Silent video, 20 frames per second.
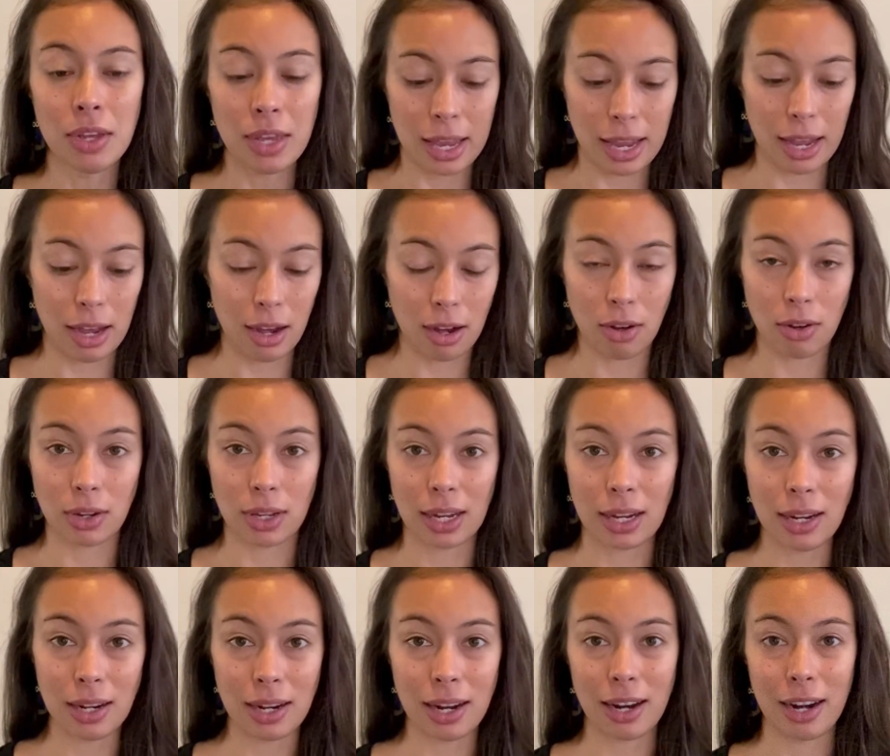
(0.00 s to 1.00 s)
Our
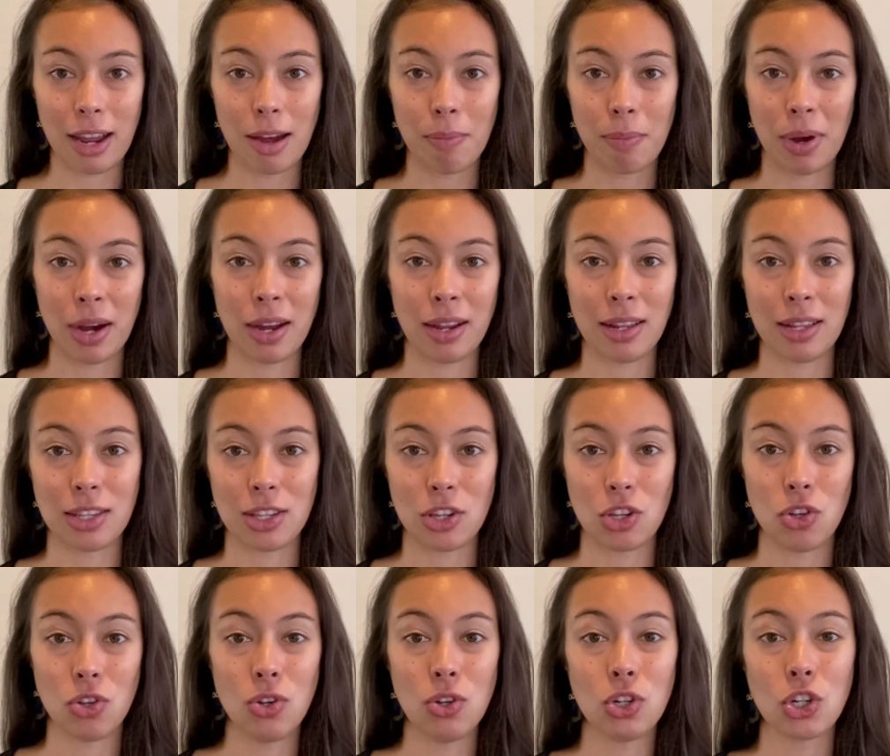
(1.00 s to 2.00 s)
gut and our mind, there's a
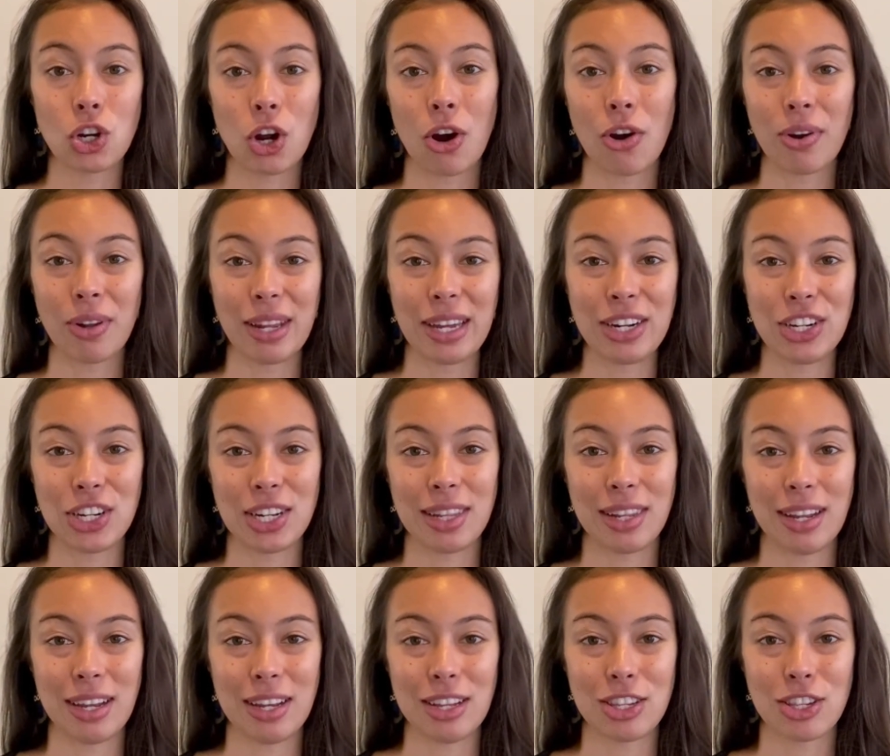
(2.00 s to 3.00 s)
huge correlation
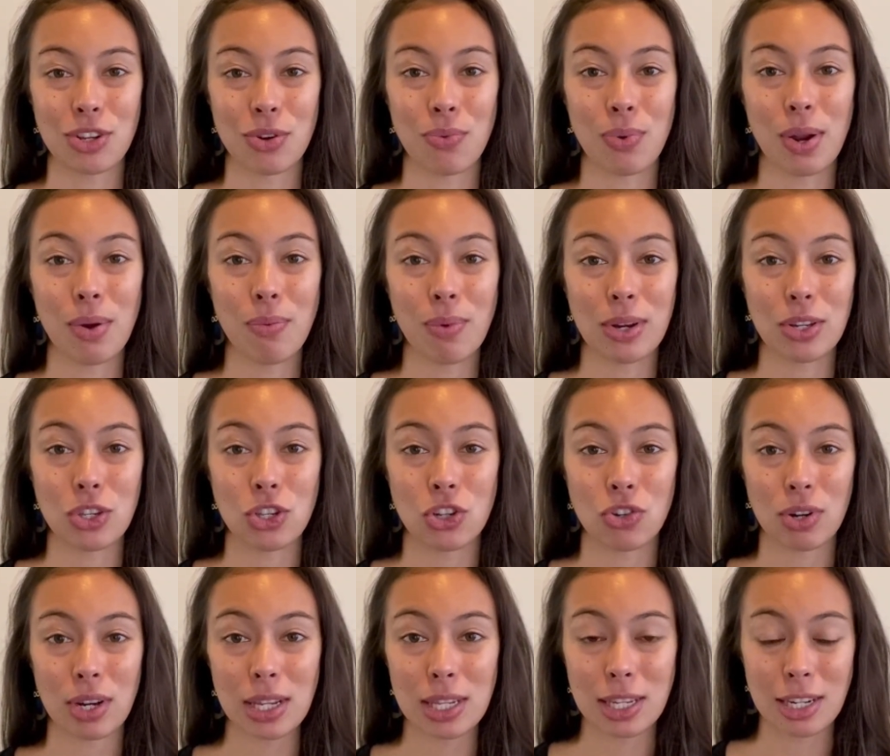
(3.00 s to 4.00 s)
there. So when we're
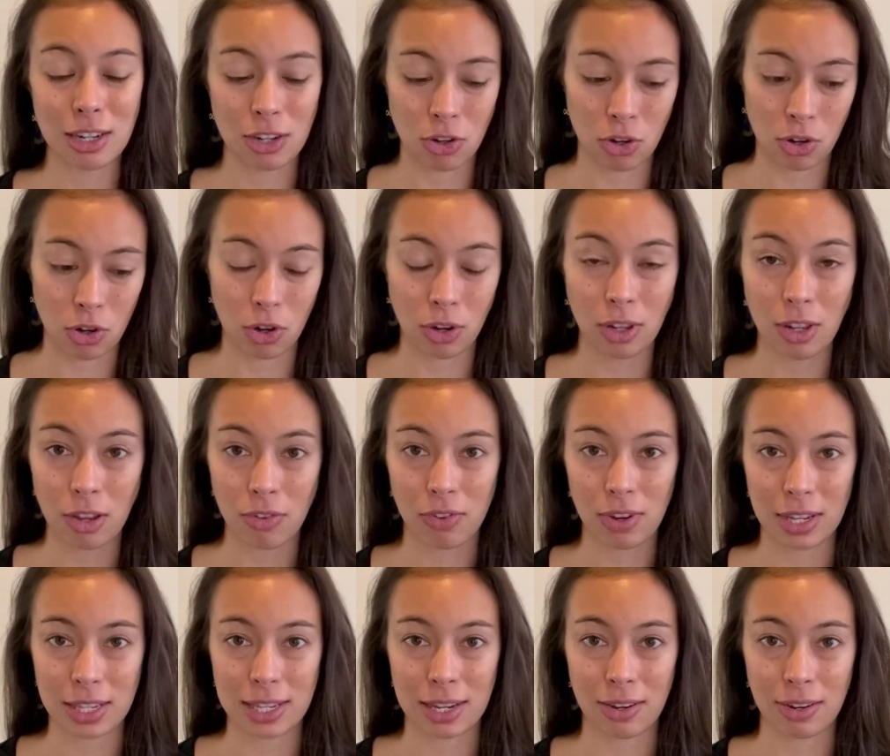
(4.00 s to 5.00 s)
stressed, it not only
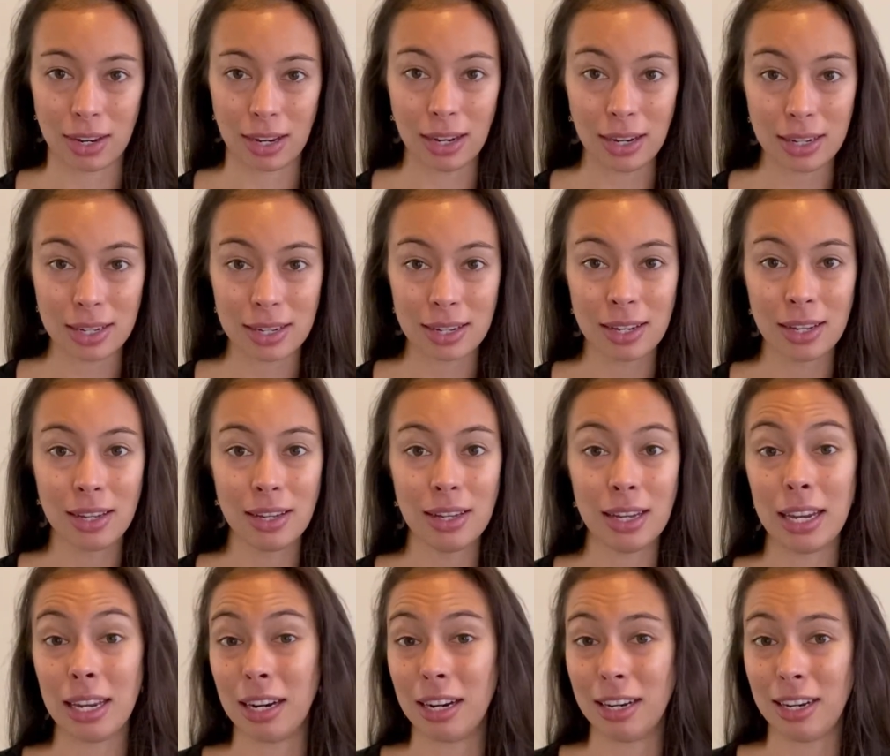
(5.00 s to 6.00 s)
affects our gut
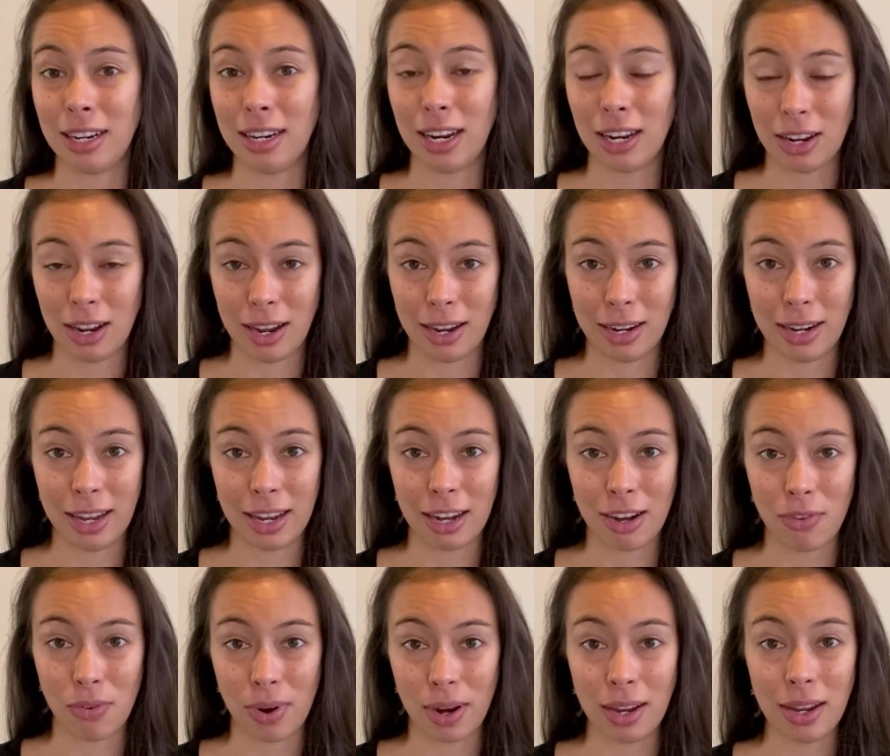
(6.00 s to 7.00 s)
in a
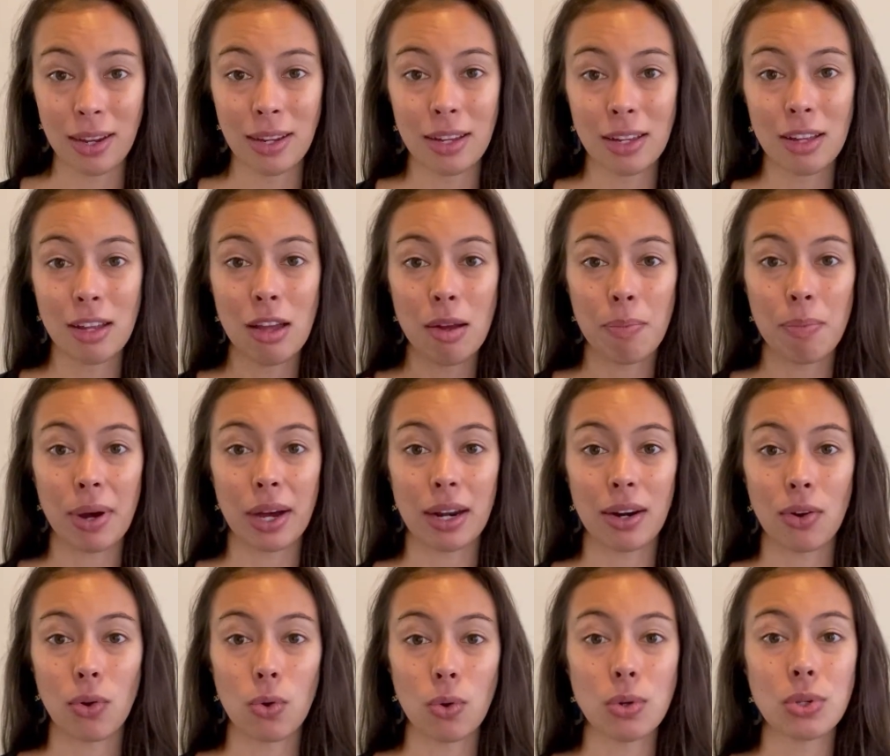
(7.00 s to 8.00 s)
negative way,
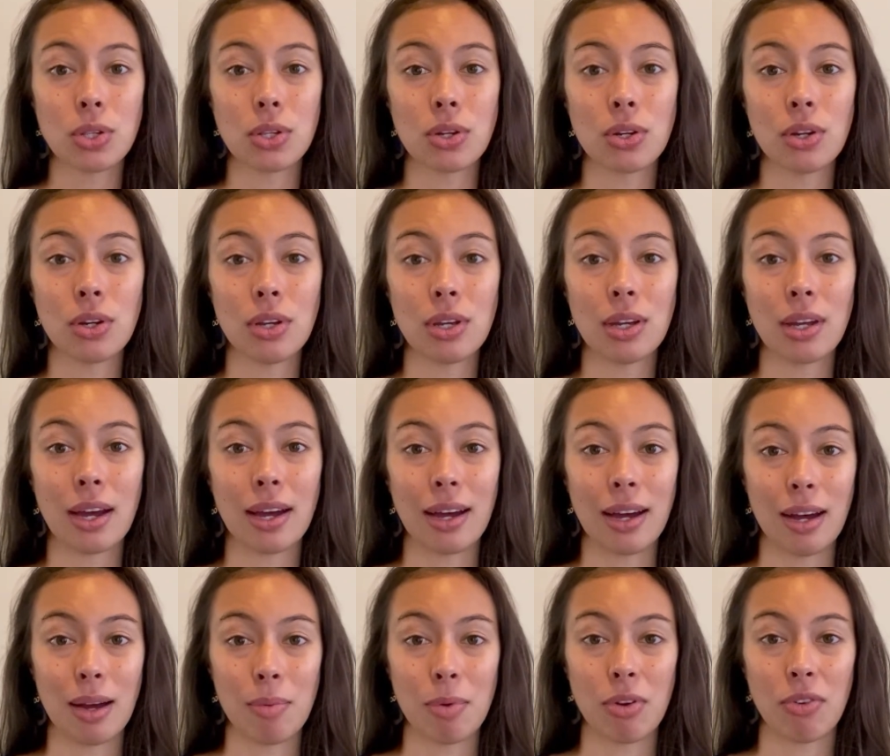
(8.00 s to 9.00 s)
but also it
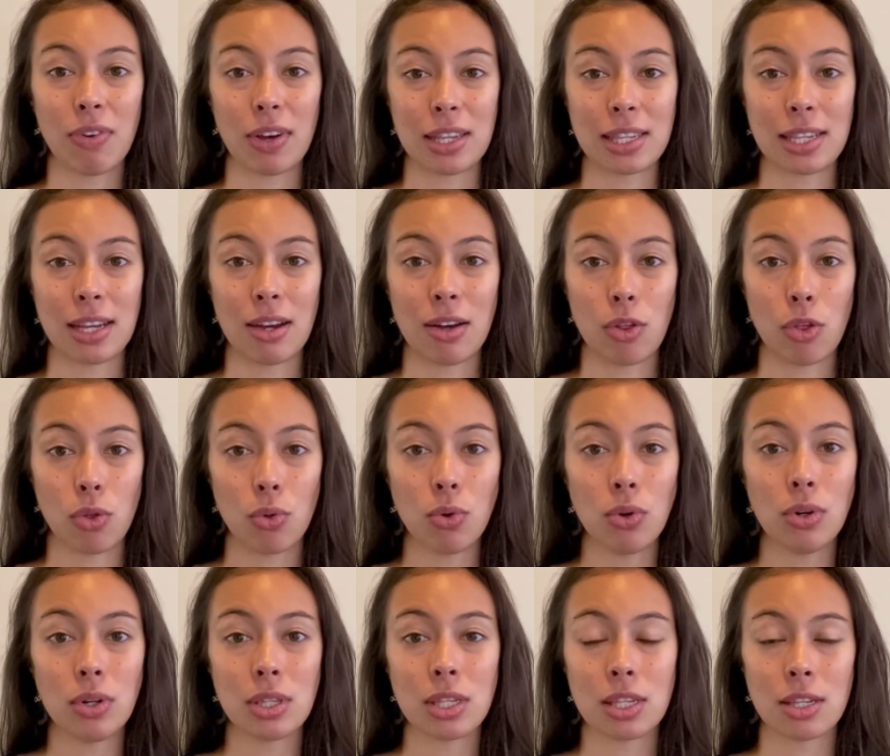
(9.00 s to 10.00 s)
affects our
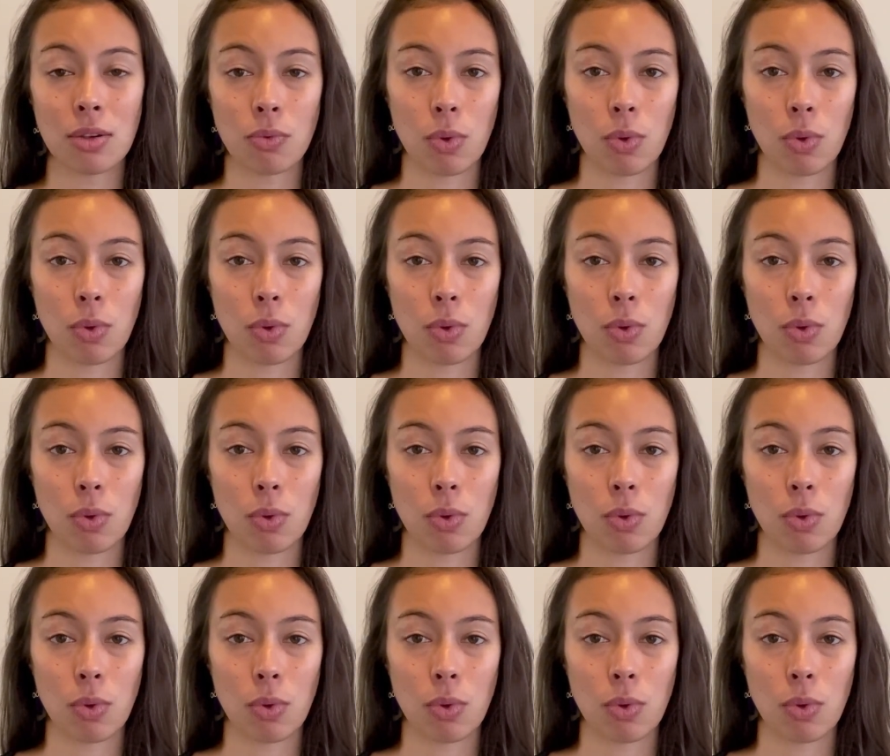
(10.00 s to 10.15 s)
thoughts.